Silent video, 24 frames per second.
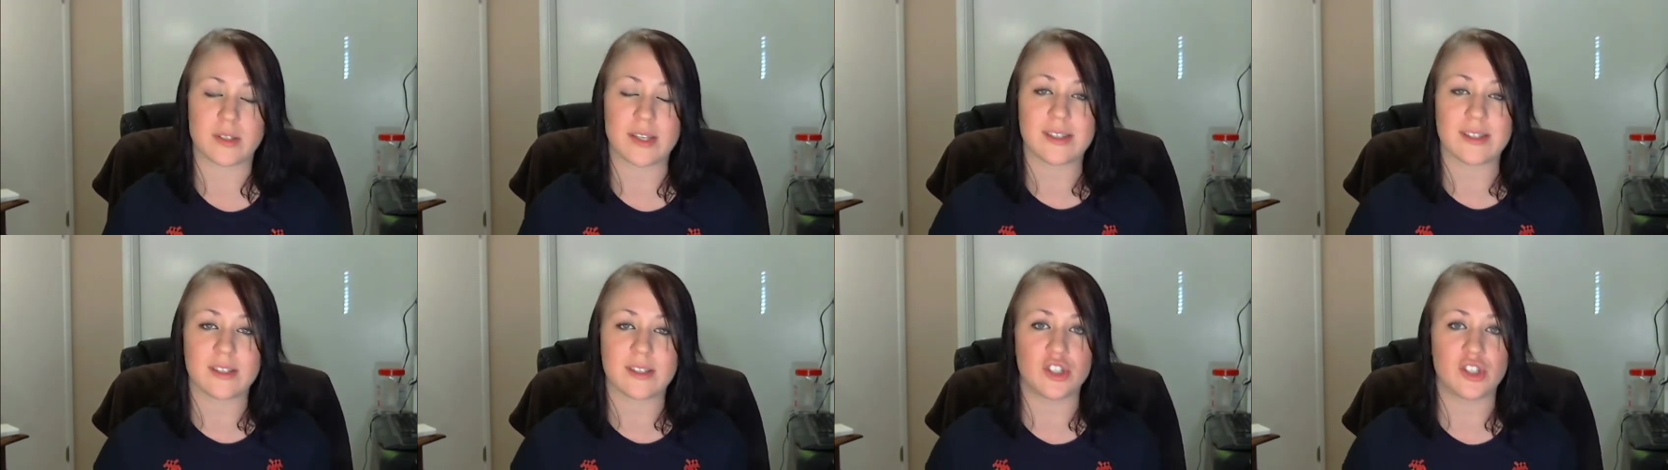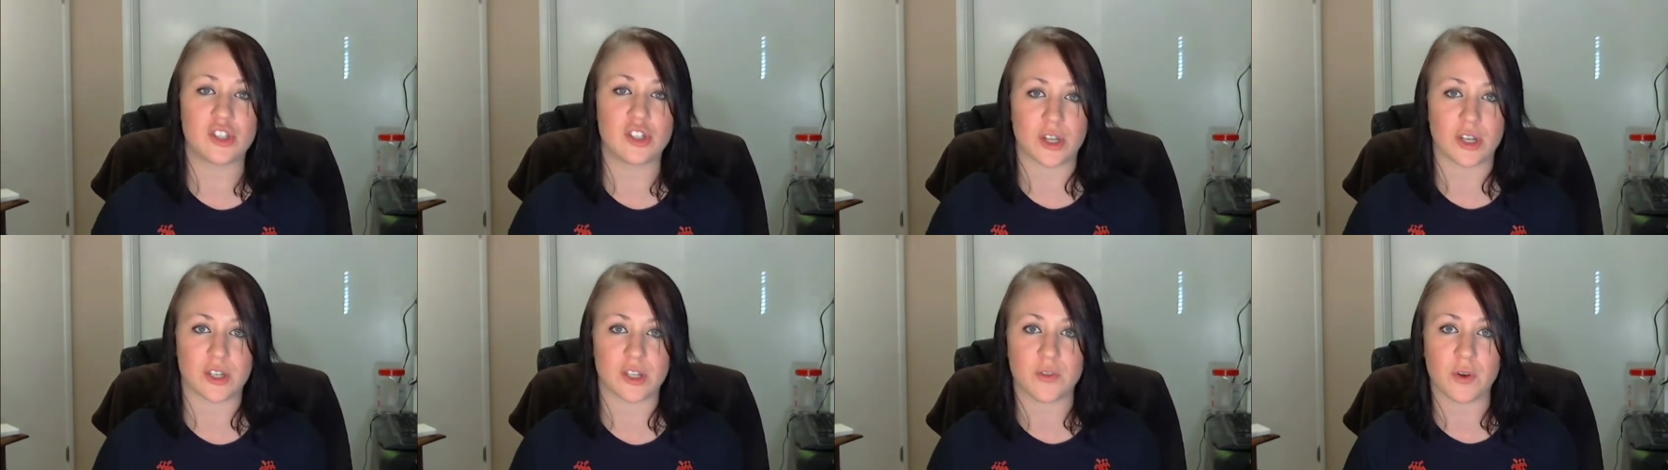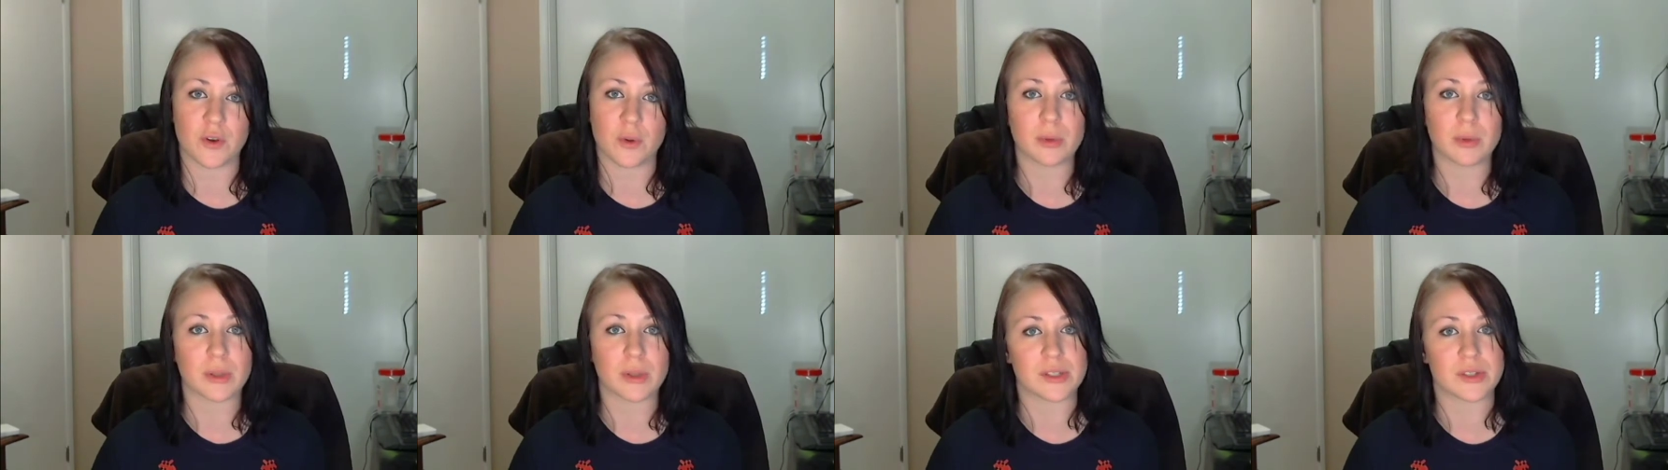It's just for
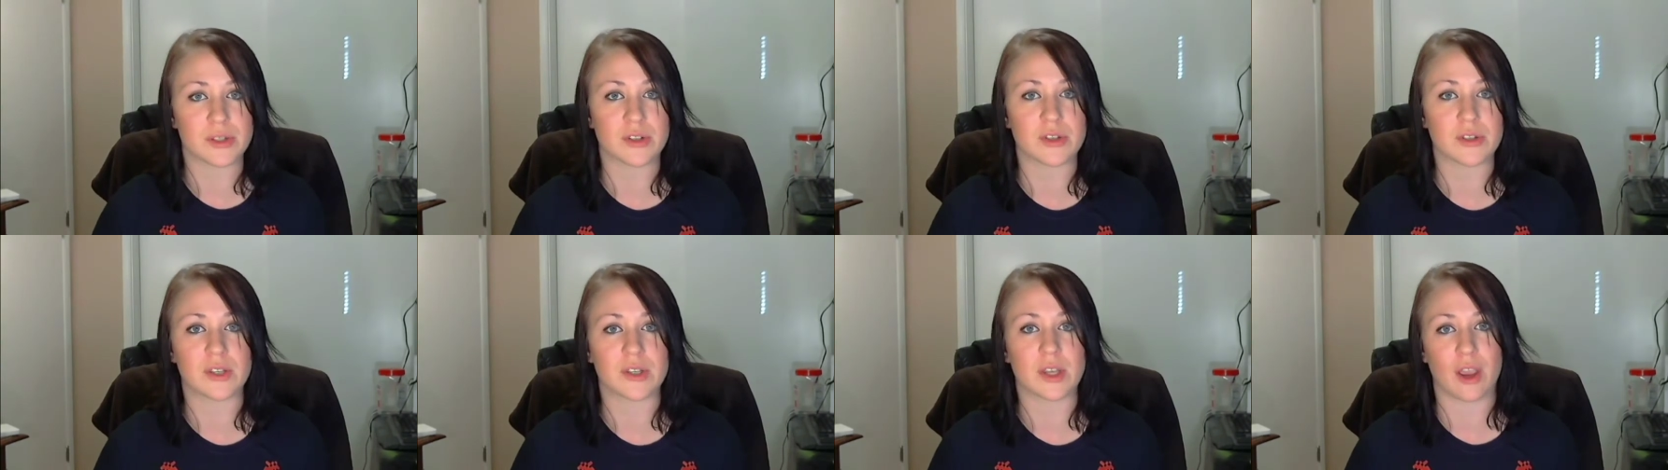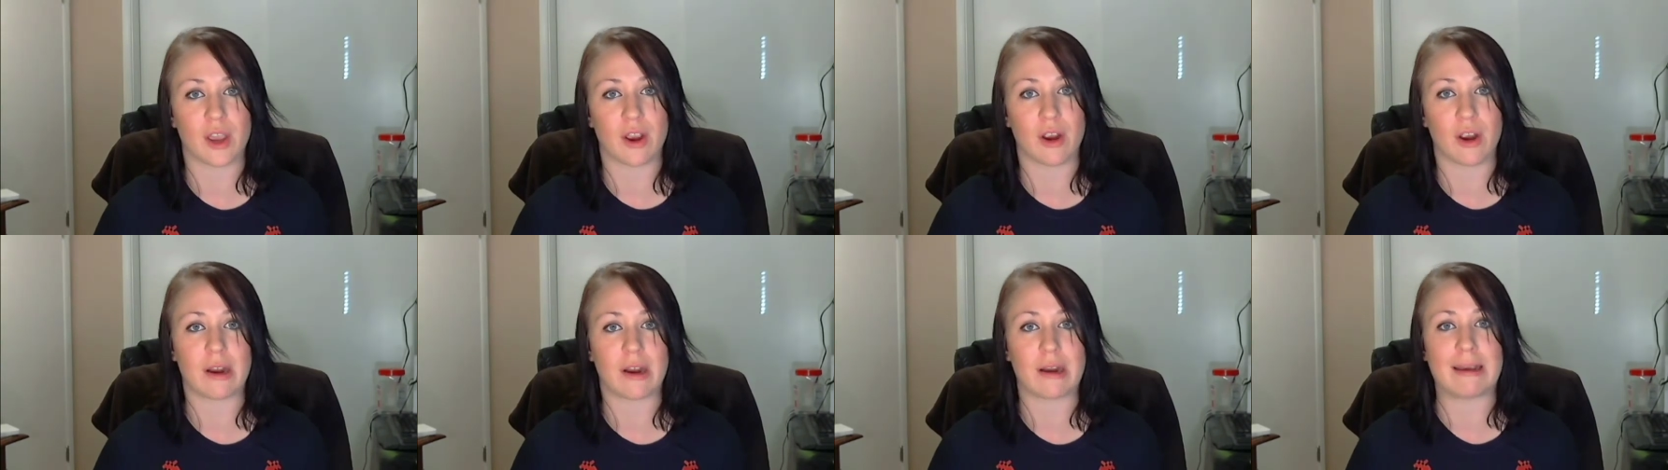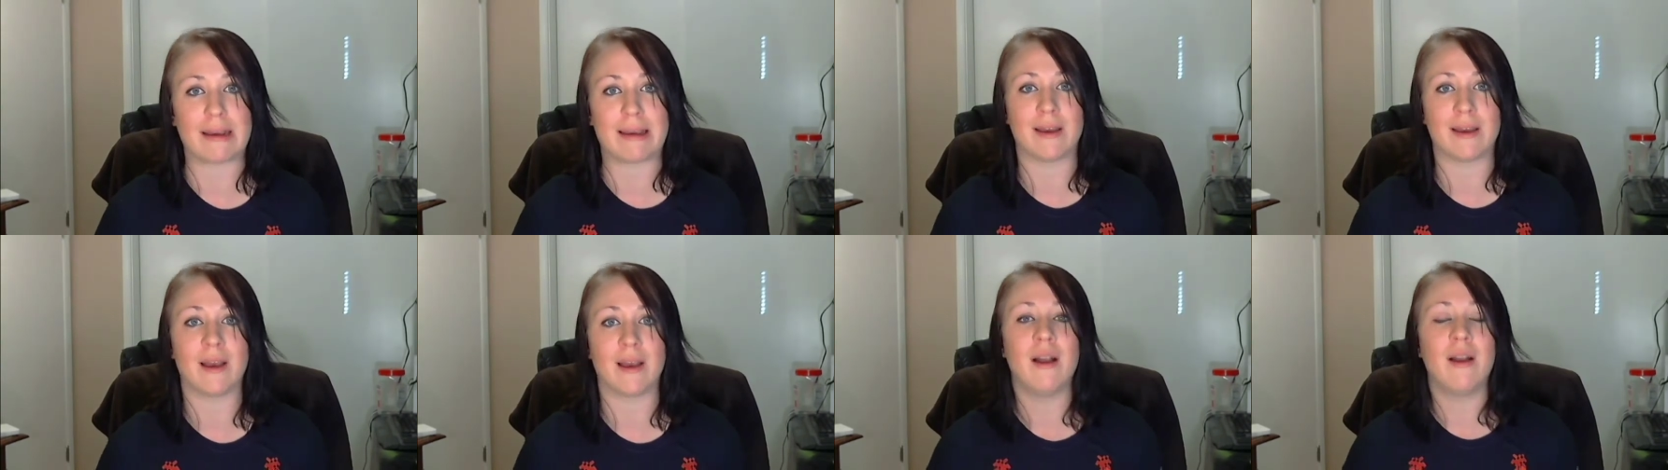Blizzard
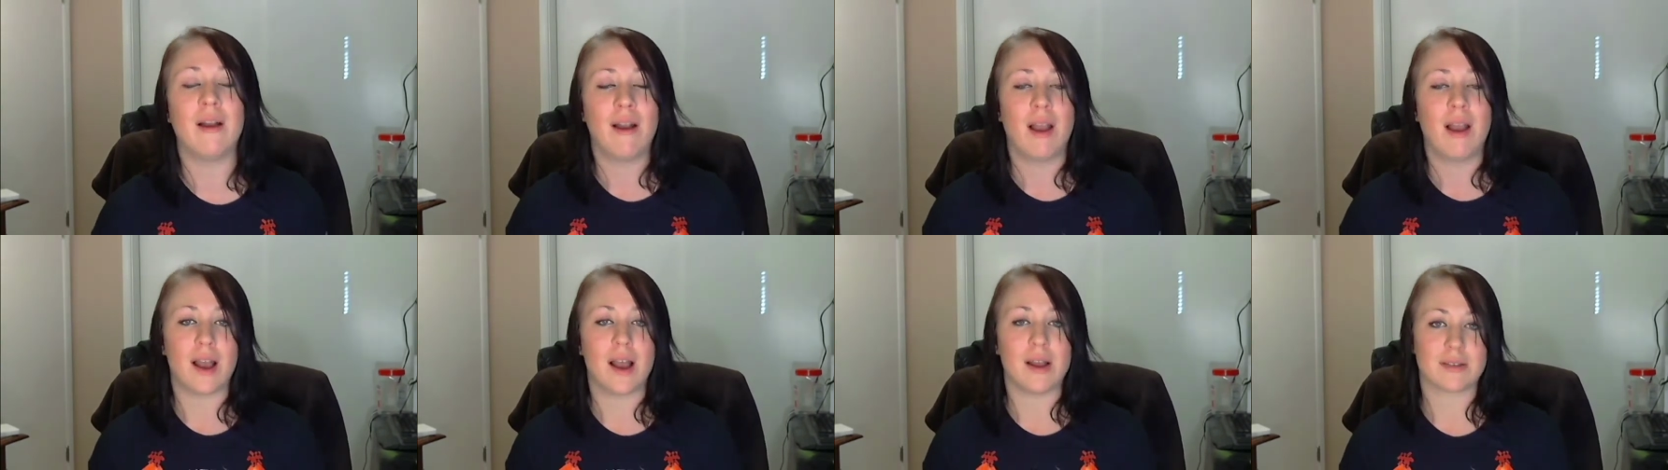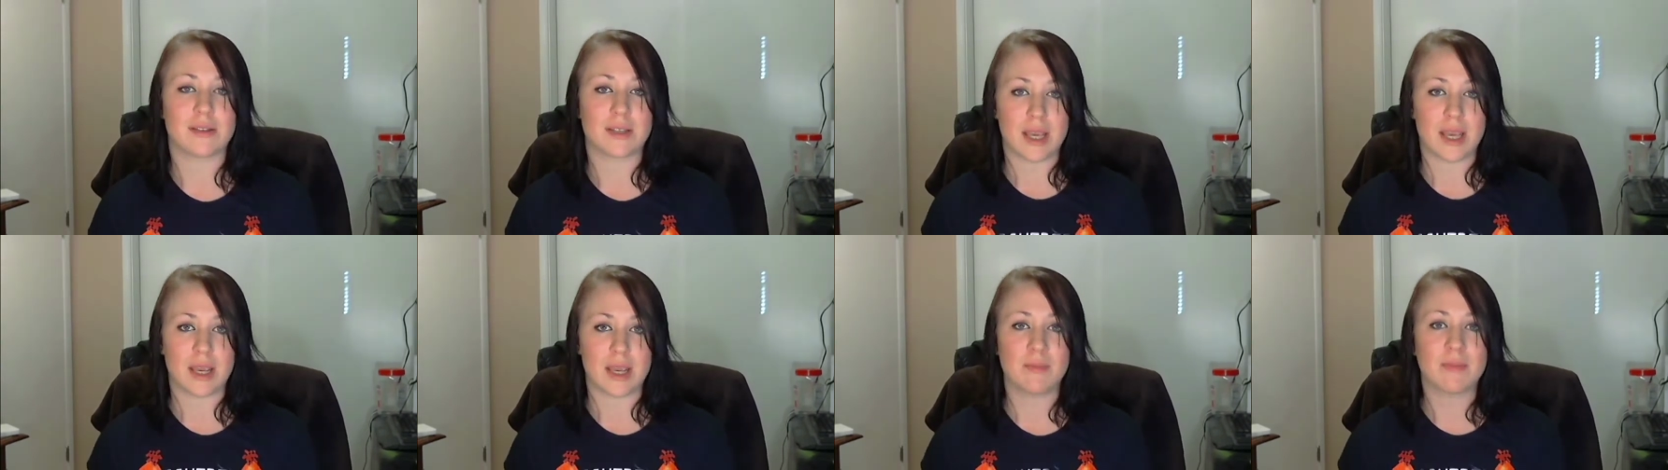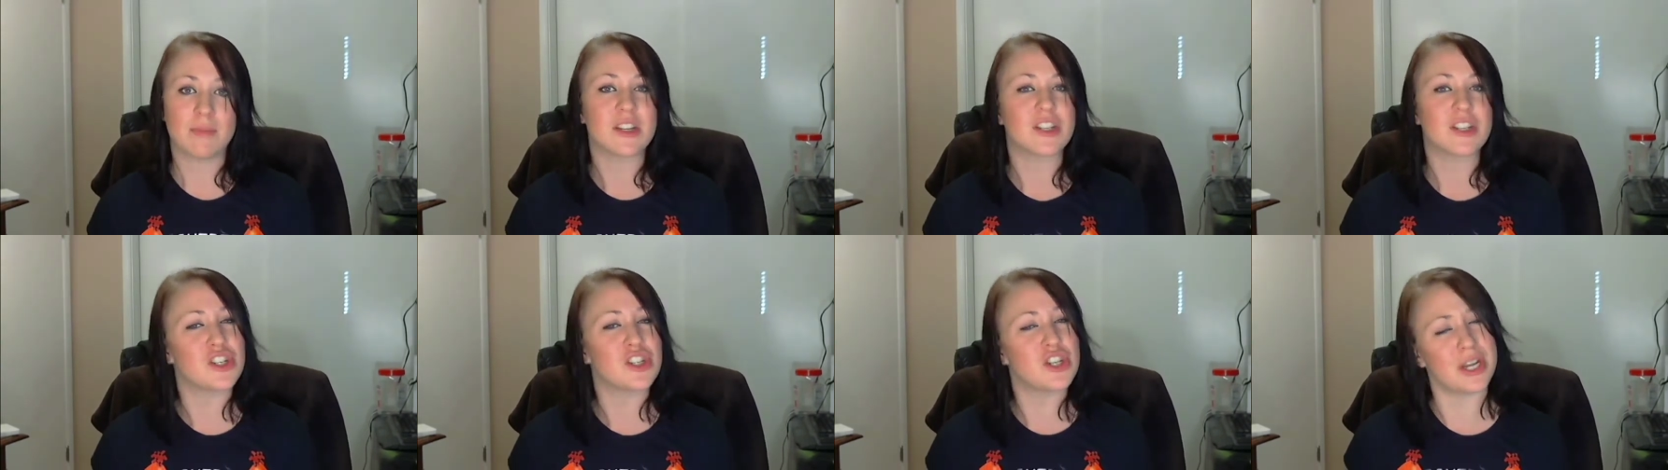security and to keep
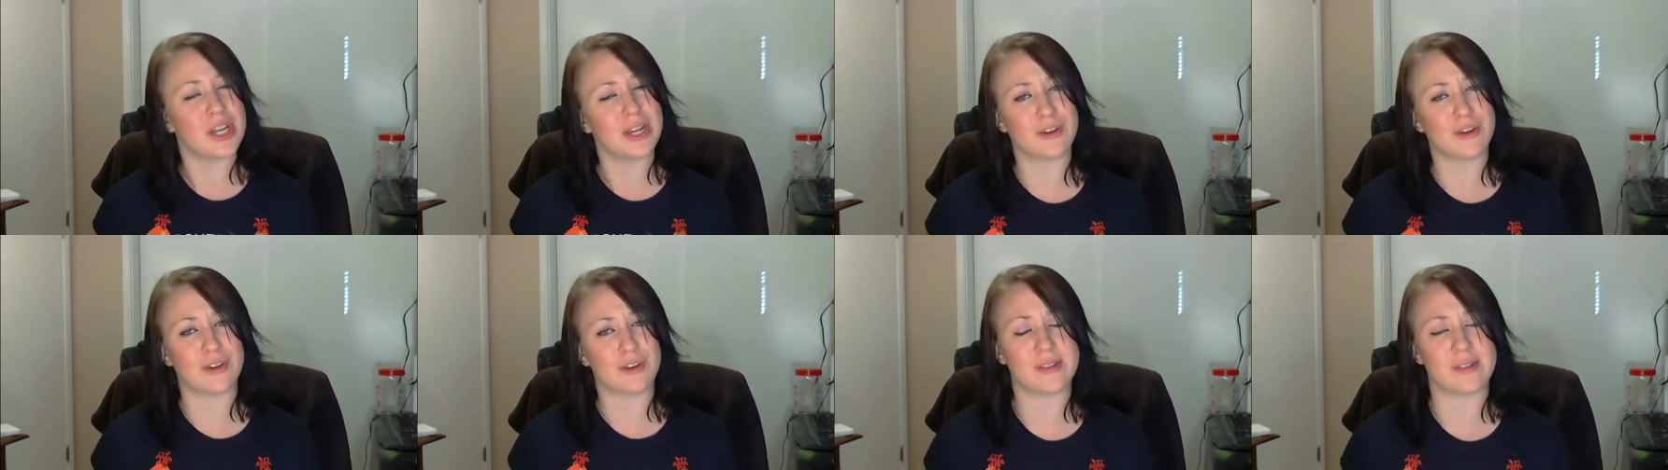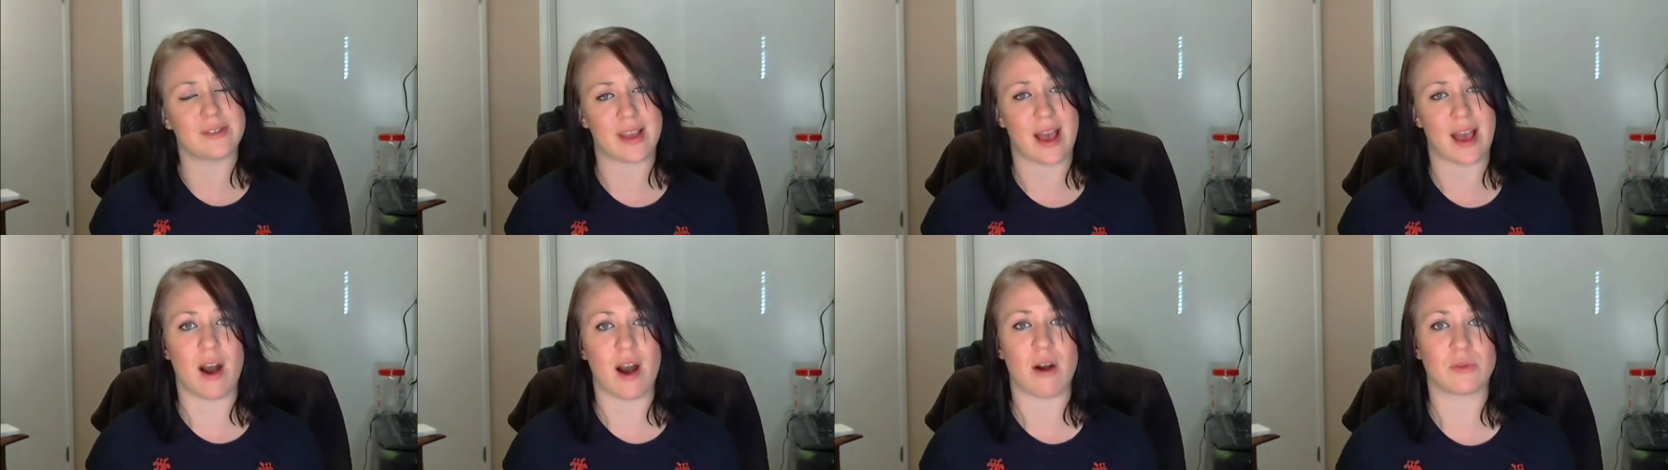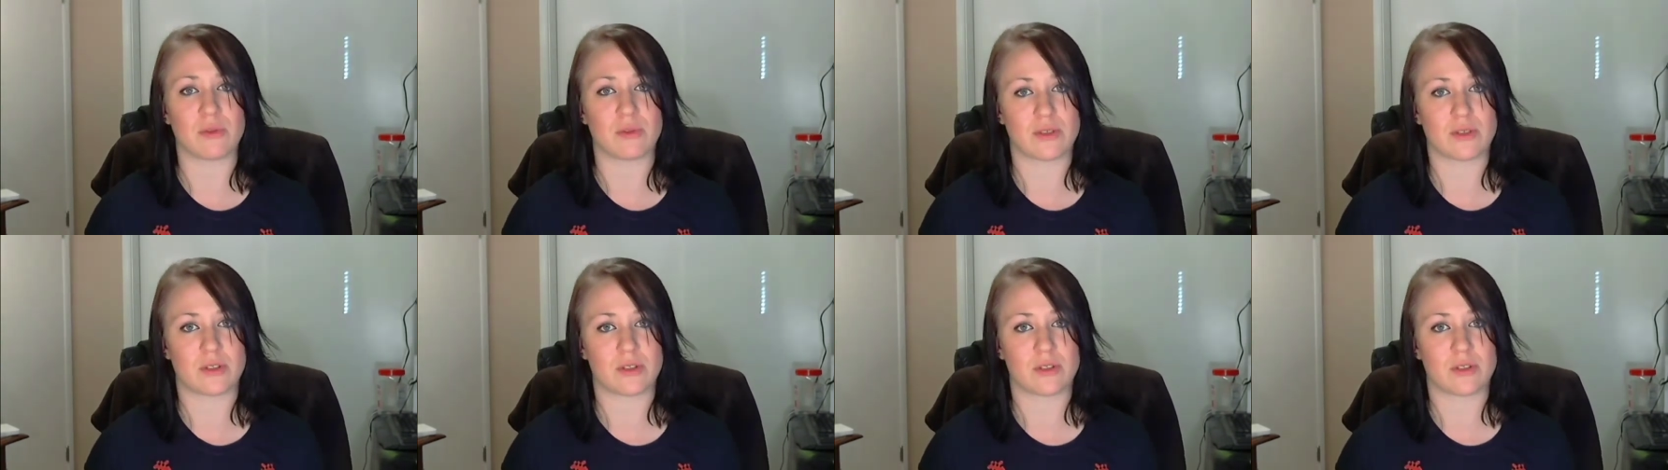the cheaters out.